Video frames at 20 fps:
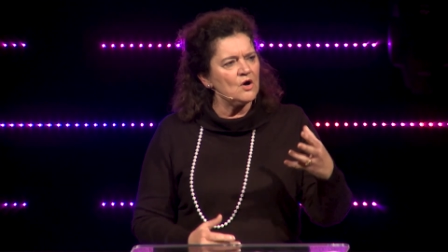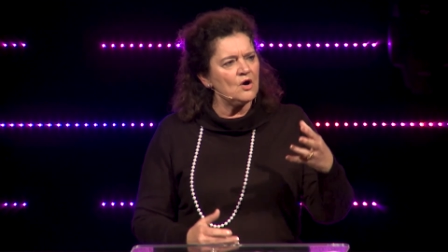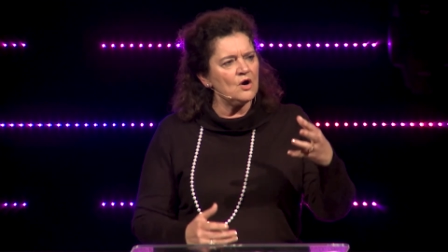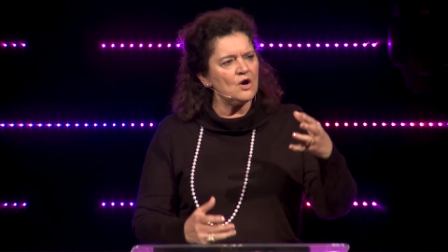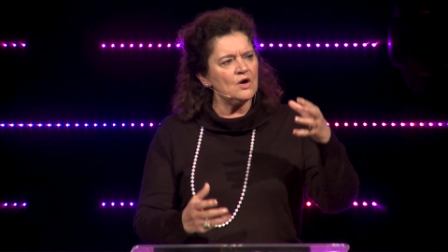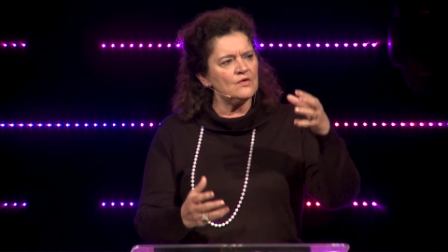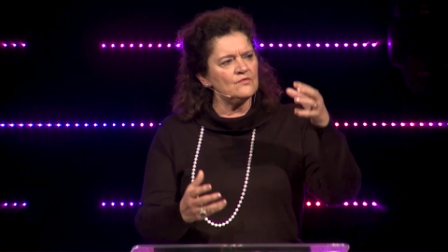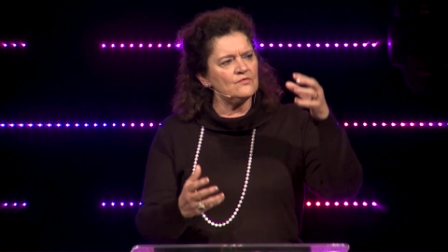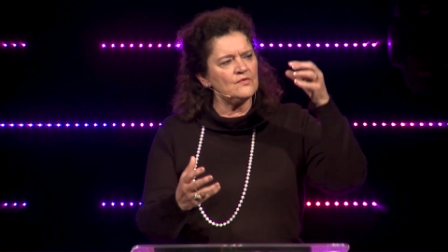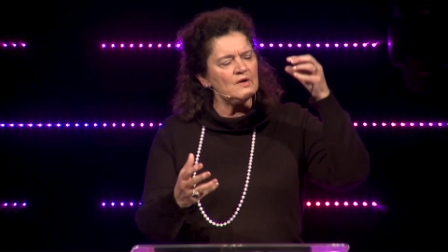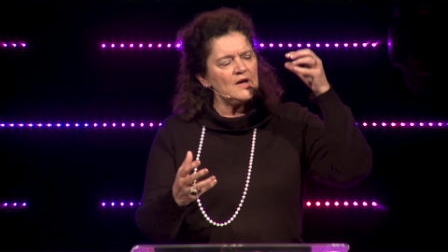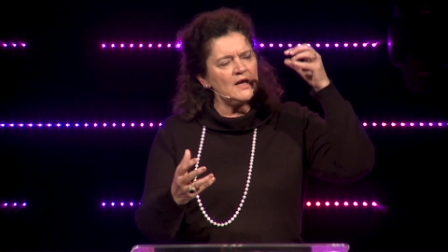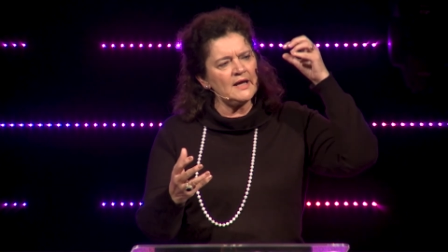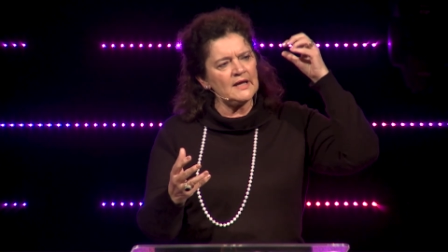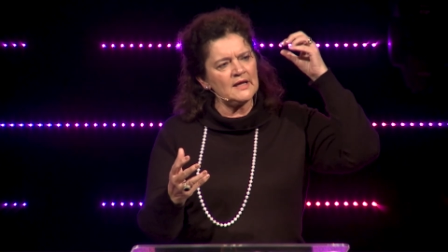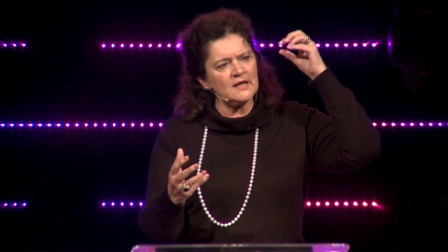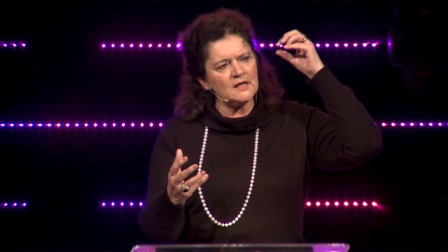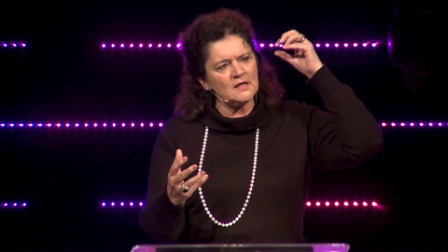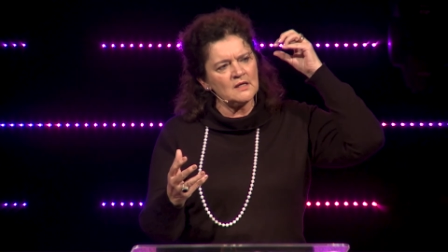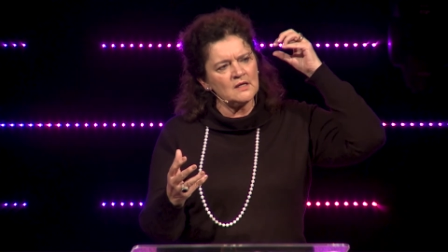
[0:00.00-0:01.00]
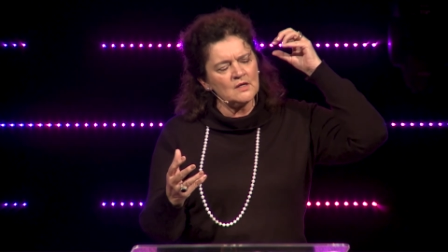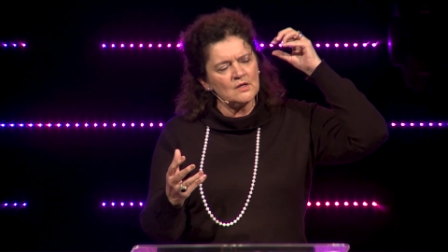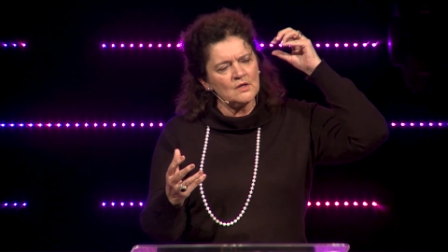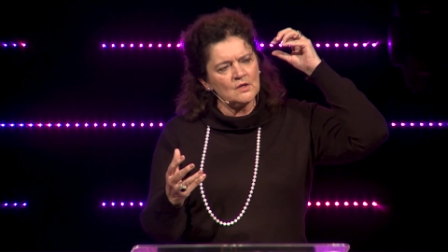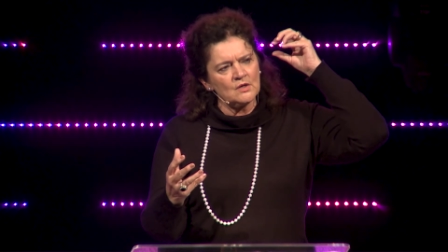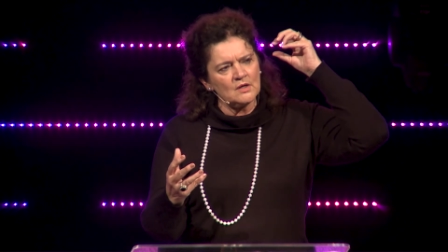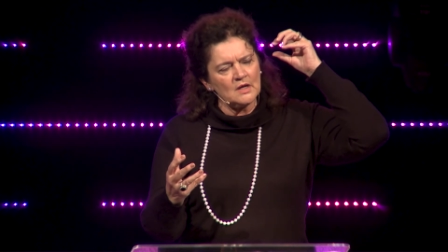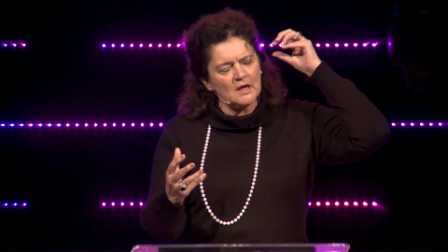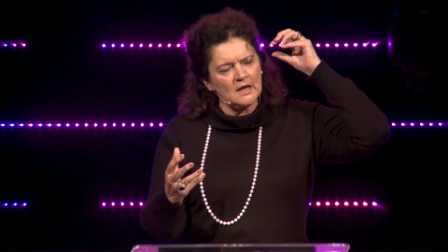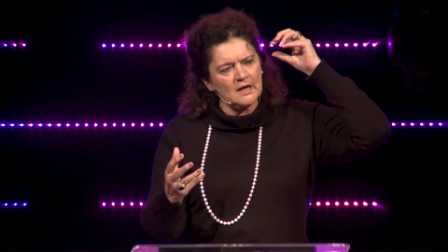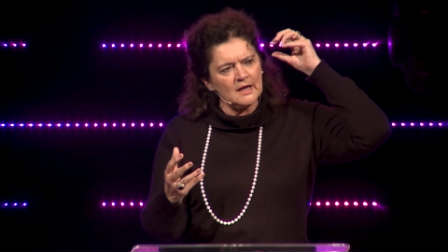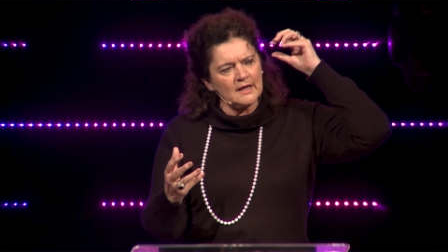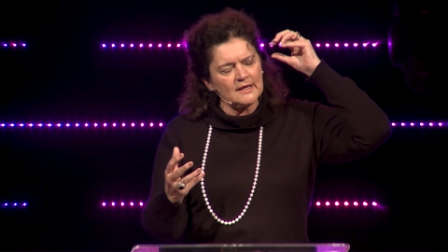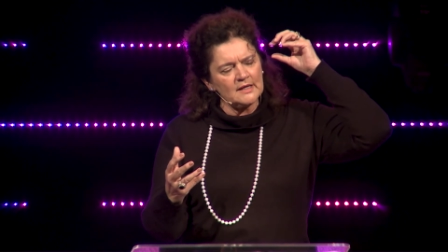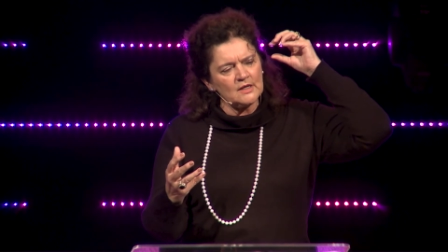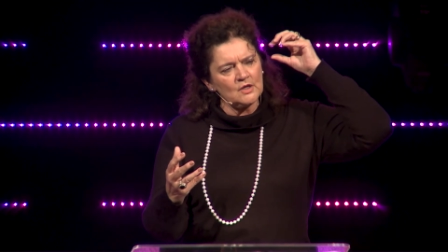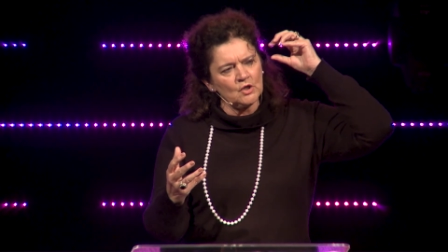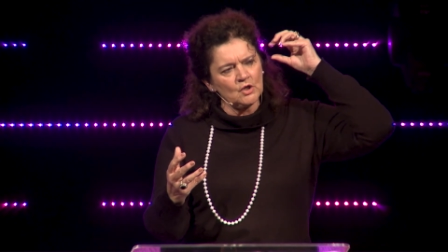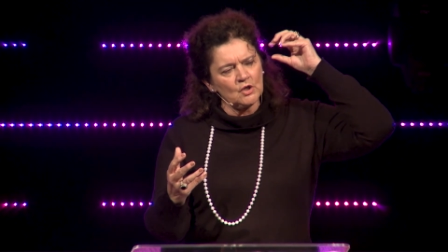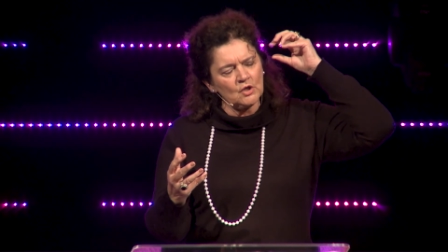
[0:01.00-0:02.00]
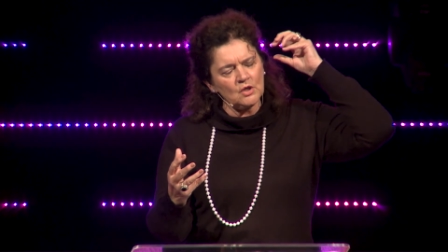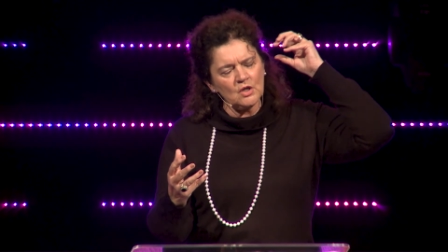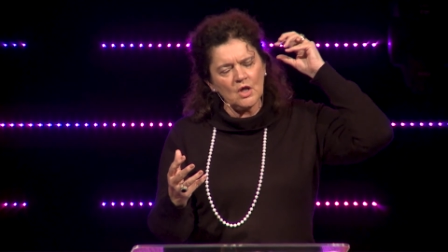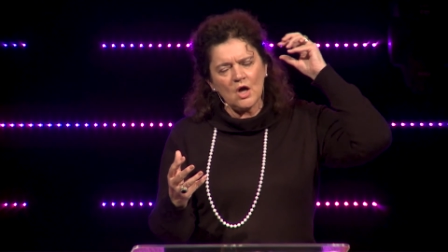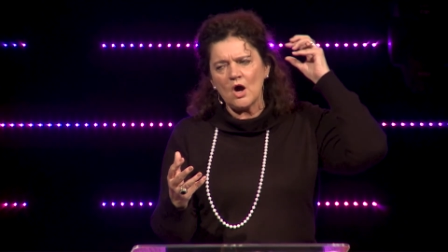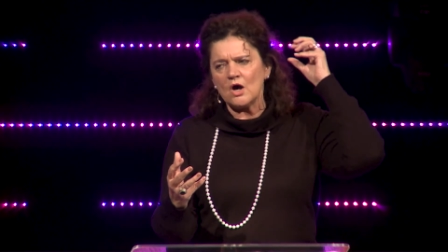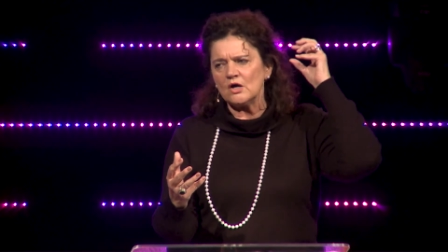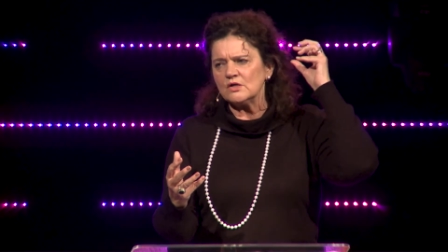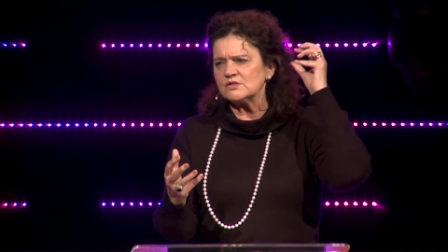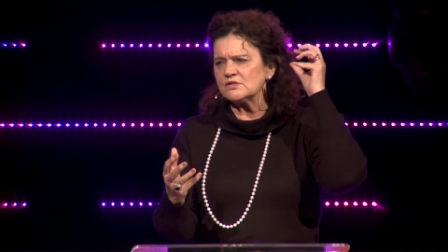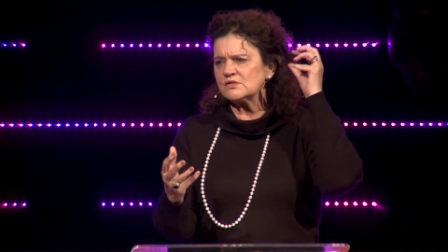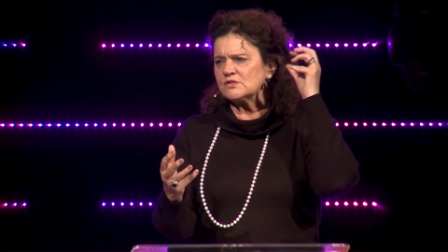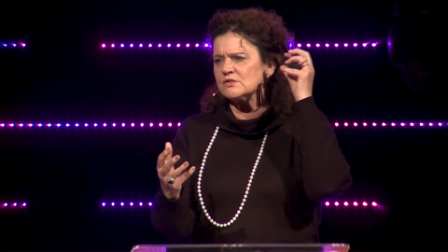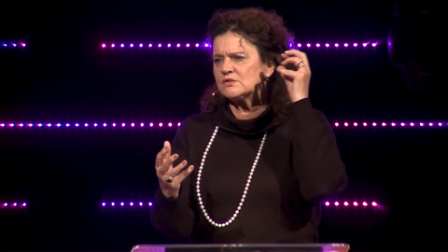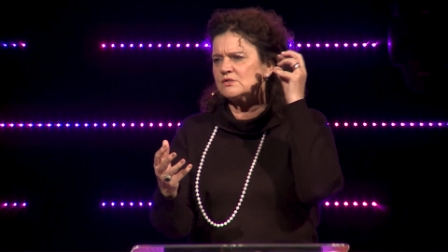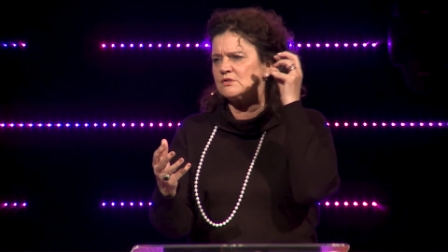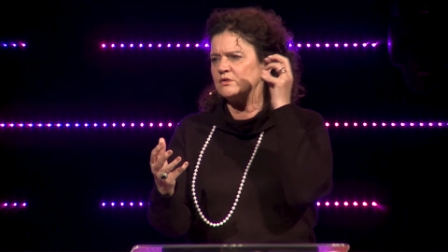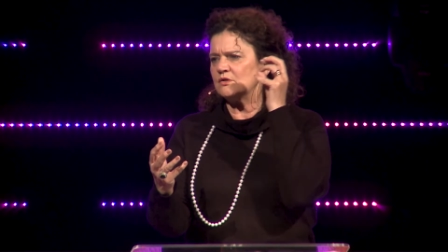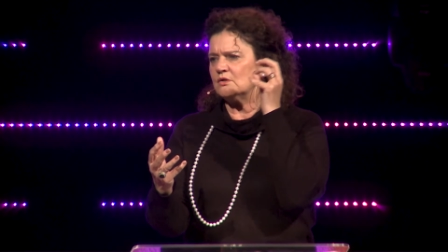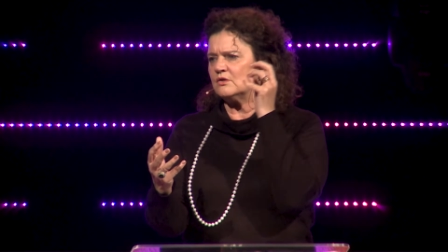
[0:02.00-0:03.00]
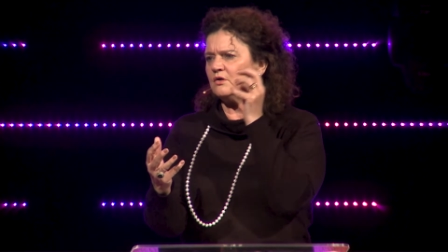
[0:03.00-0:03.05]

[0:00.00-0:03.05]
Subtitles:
of a loss